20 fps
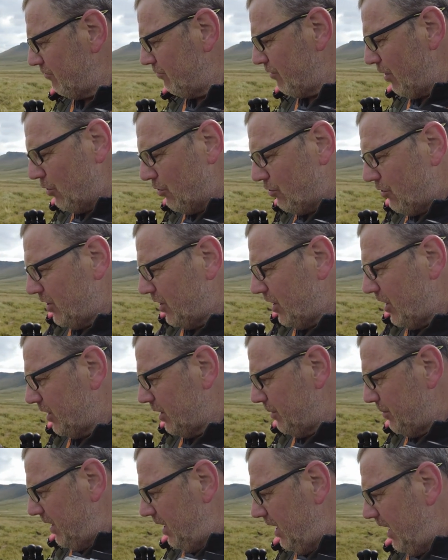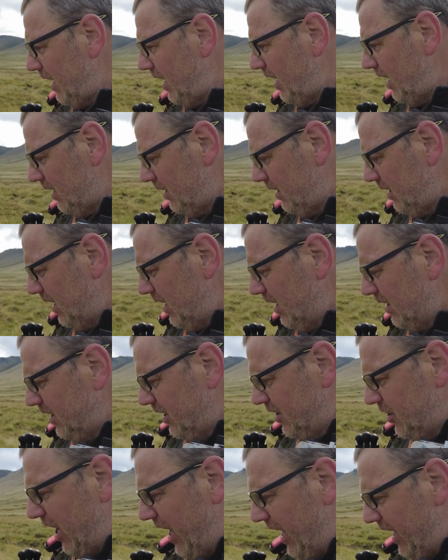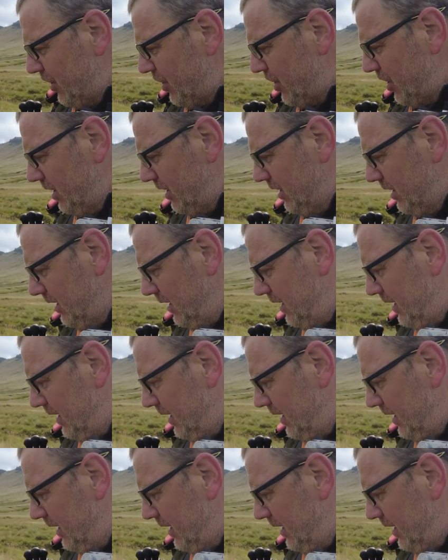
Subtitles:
rotary system in the jet engine.